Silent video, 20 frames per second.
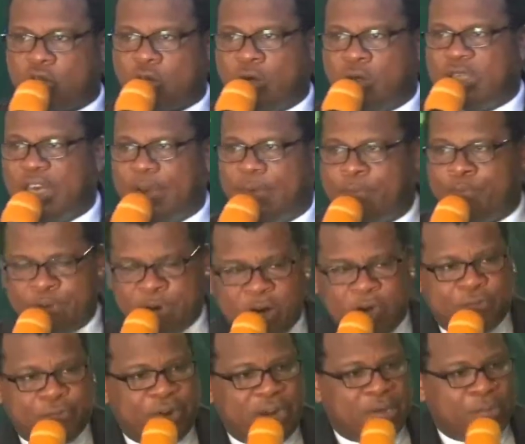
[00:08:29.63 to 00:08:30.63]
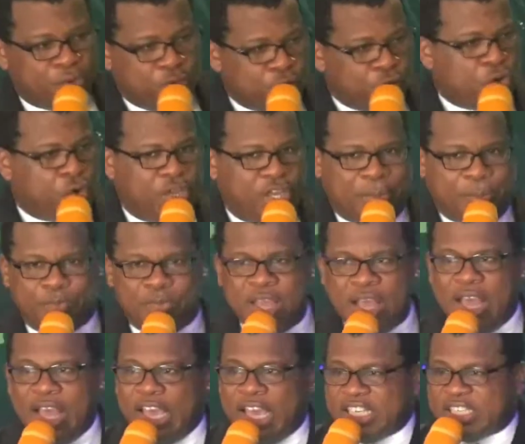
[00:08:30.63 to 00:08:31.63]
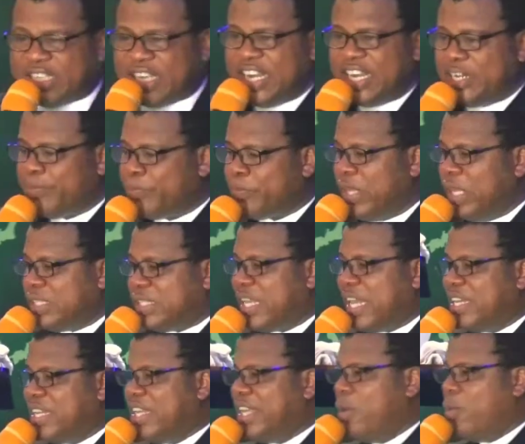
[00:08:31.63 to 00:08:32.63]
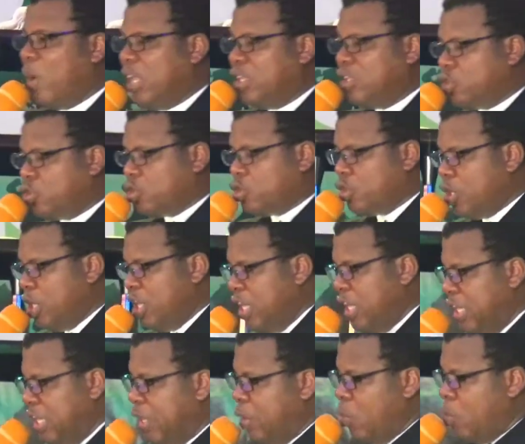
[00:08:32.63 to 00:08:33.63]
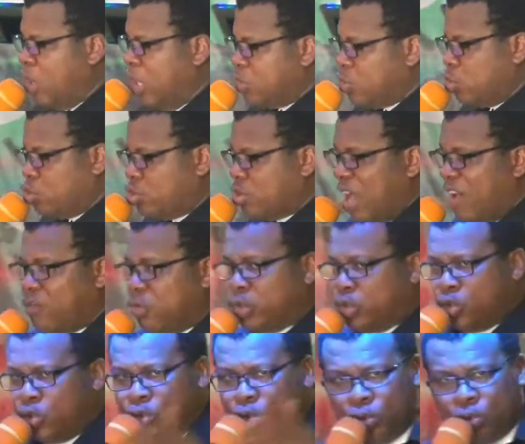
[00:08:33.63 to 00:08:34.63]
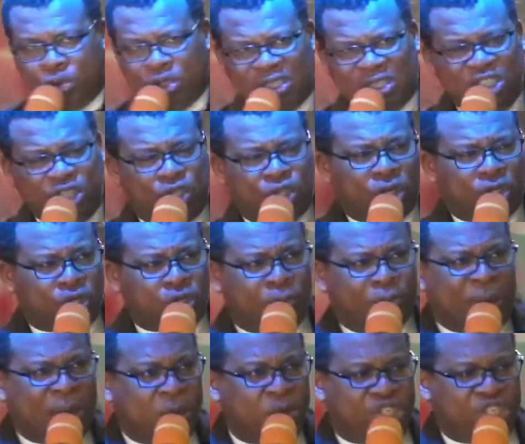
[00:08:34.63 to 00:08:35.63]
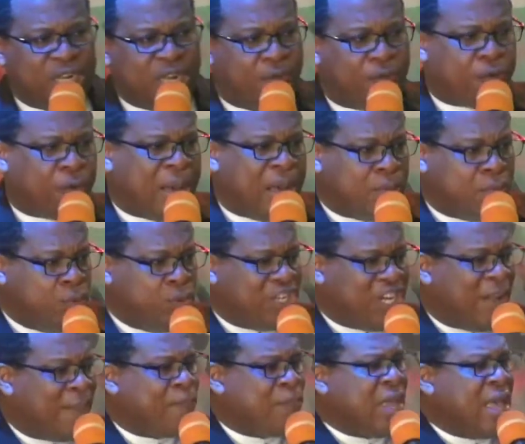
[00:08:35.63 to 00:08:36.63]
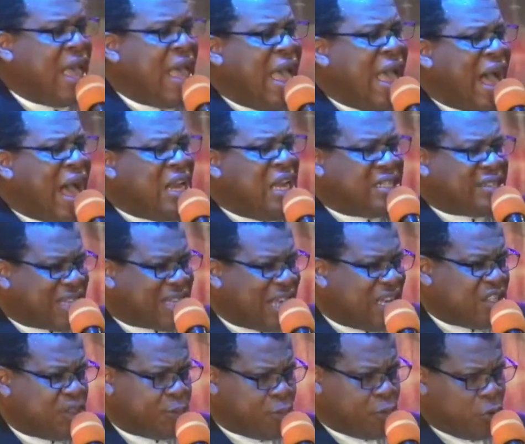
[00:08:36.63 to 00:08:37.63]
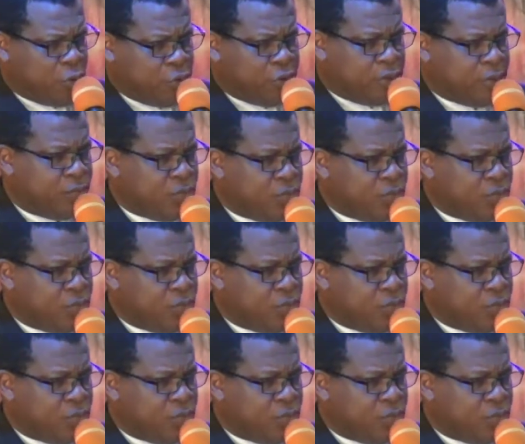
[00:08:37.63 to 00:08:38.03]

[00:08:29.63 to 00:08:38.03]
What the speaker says: day. Beloved friend, you know him. He said he wanted to travel to, is it Jos or Bauchi now, from Abuja, and his car spoiled.